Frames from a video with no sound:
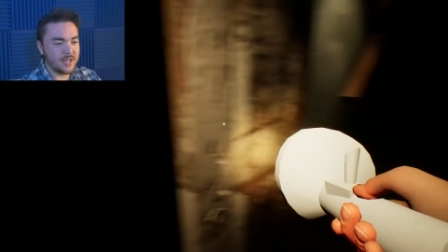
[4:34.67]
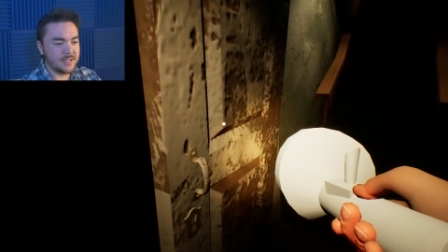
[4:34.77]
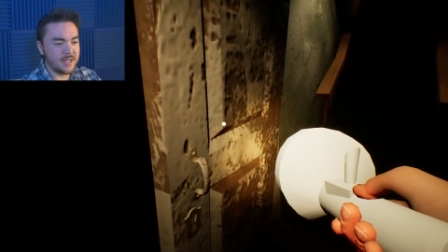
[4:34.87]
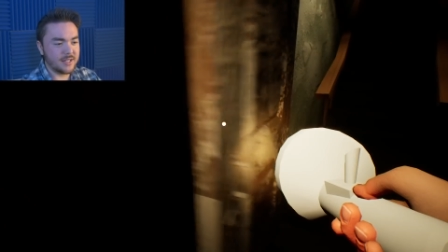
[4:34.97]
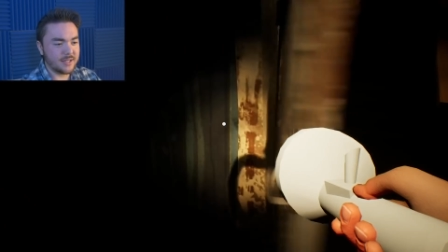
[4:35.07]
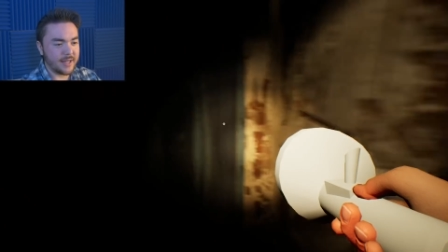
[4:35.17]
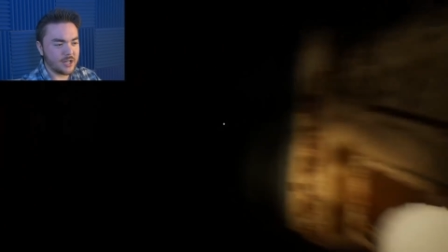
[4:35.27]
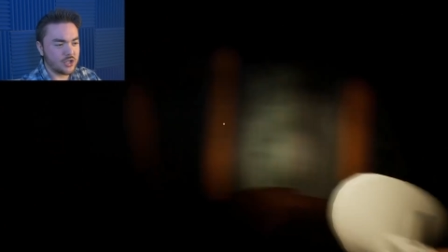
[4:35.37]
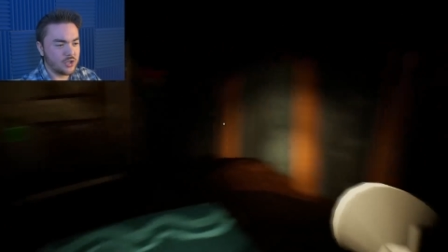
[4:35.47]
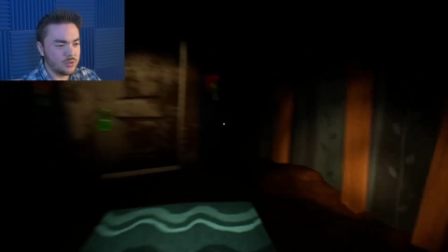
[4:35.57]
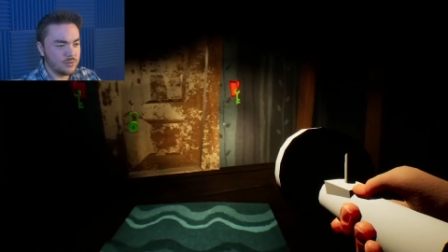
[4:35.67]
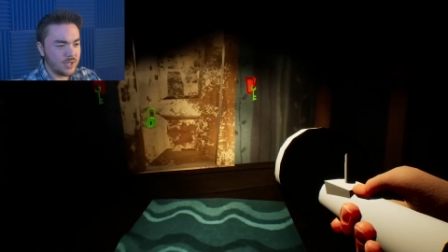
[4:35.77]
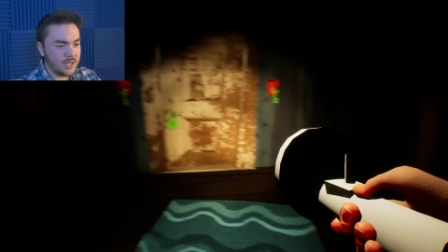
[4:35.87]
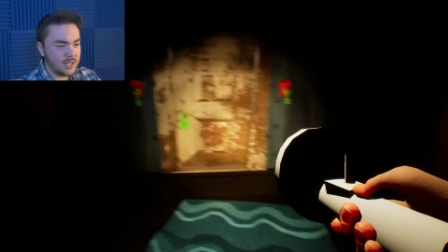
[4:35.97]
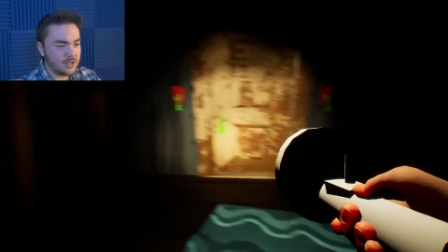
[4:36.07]
Is this like a two
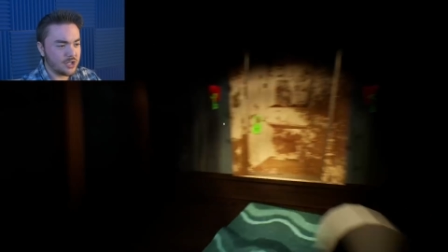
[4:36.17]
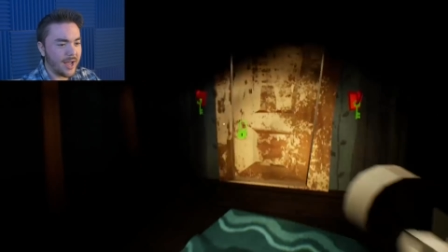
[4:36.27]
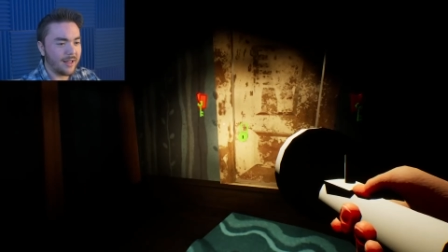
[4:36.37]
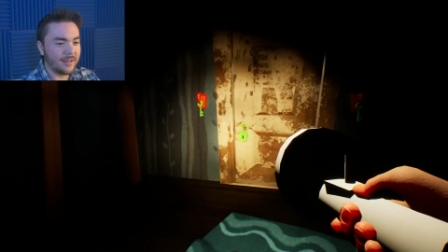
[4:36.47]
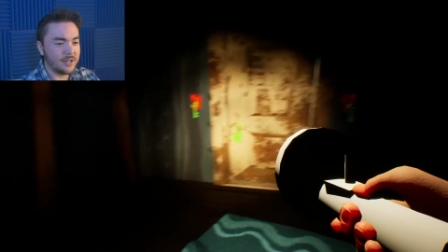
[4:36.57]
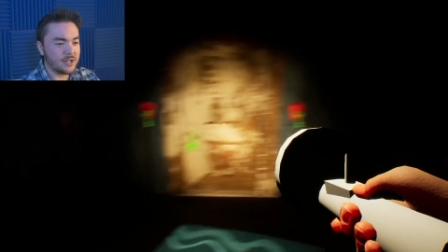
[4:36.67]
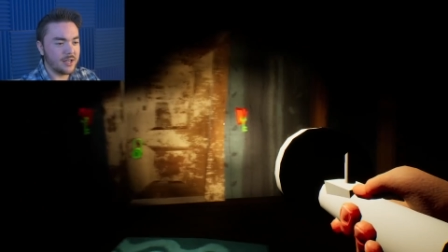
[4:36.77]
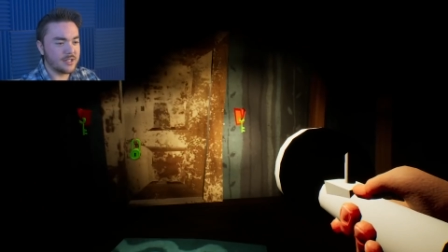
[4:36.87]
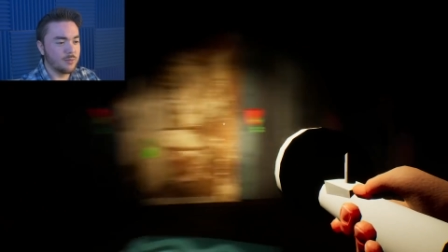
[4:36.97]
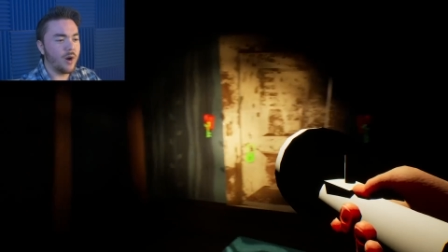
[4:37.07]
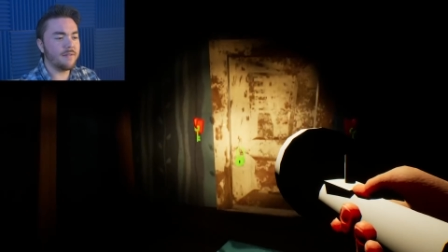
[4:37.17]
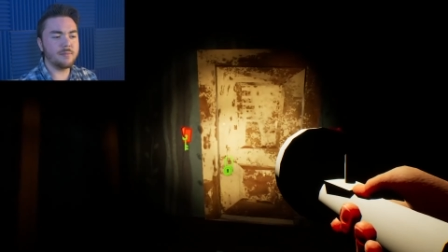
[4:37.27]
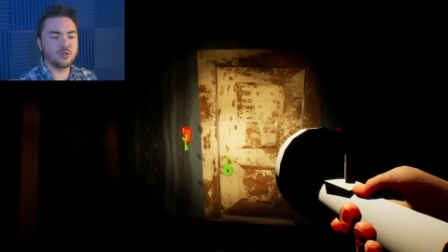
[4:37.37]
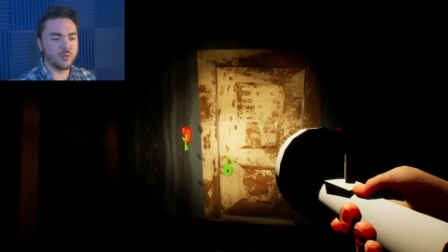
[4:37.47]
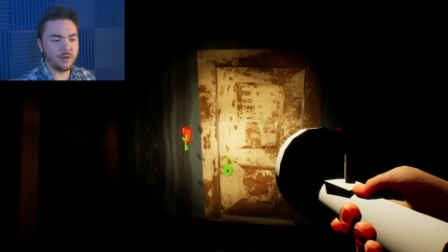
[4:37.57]
key challenge? Is one of
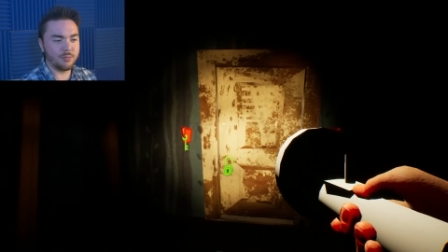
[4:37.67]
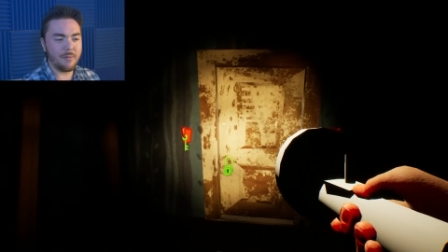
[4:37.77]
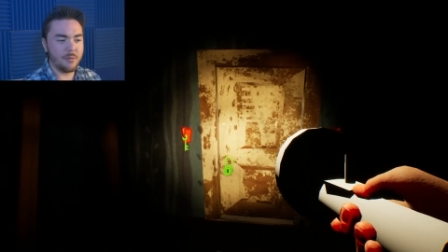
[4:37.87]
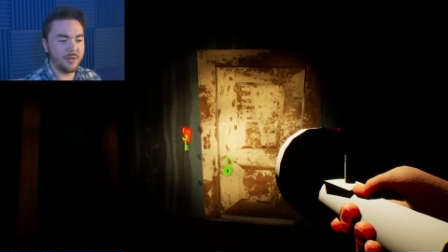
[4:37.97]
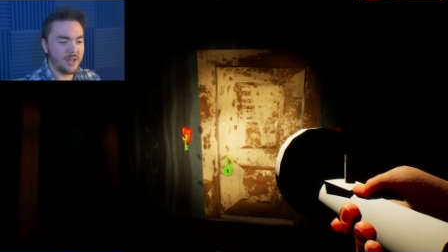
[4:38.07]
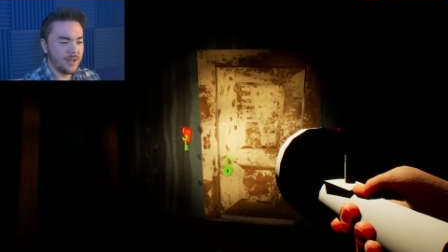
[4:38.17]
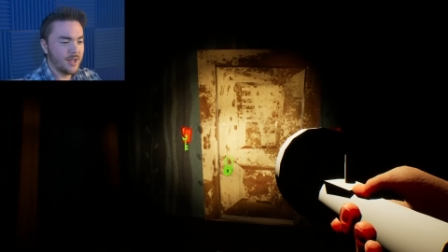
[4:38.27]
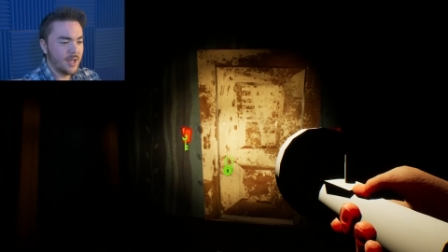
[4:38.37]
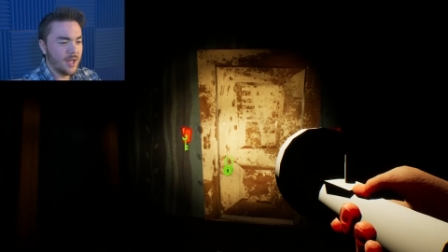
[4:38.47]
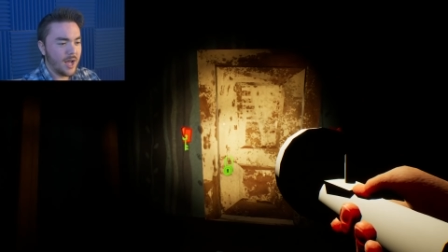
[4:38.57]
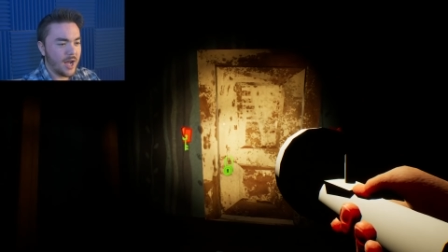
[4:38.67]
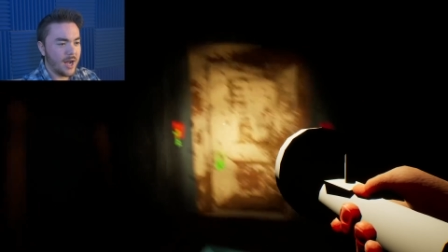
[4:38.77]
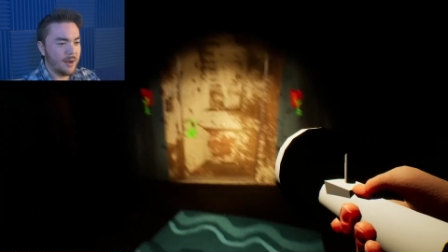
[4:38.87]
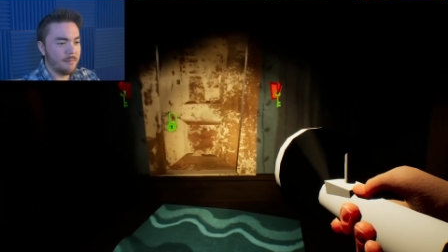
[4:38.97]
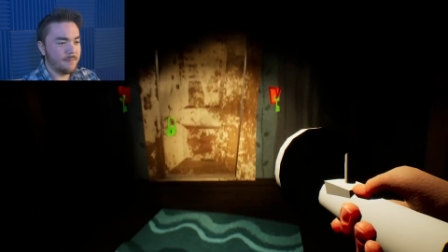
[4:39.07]
them's real probably.
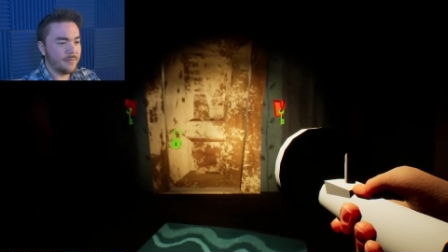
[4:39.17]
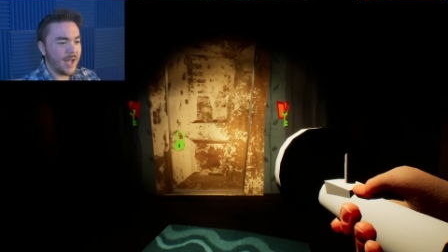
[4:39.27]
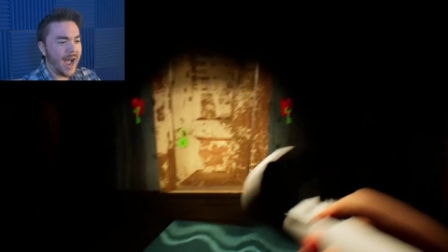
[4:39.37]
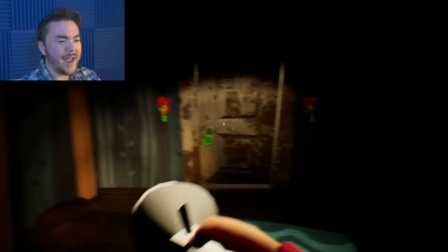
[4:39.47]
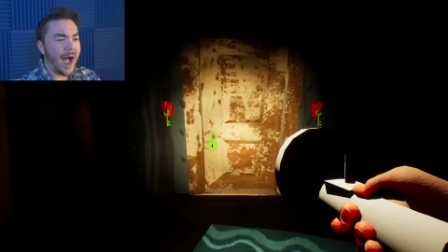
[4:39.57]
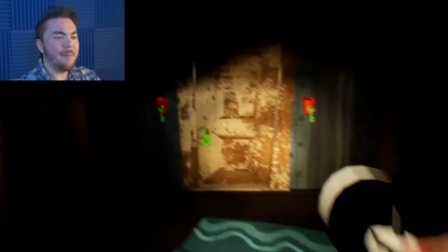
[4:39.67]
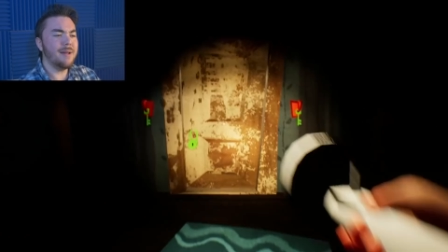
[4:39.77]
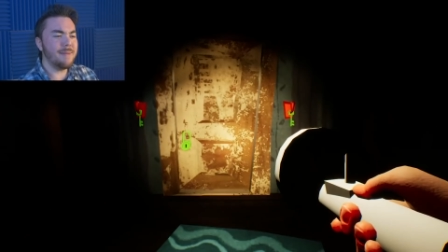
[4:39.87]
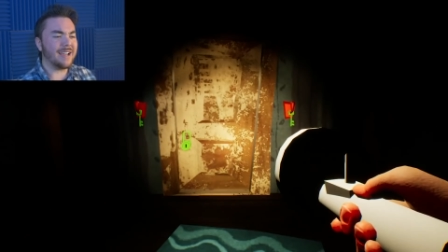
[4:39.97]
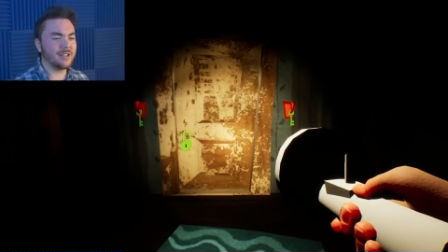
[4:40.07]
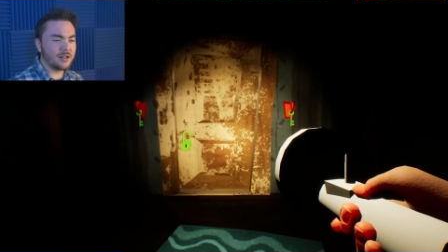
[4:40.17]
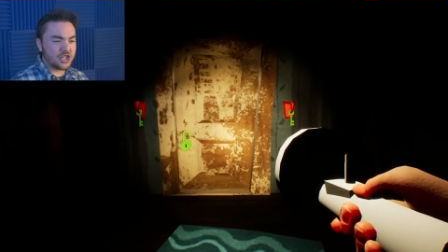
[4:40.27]
Um, I, I'm gonna make a little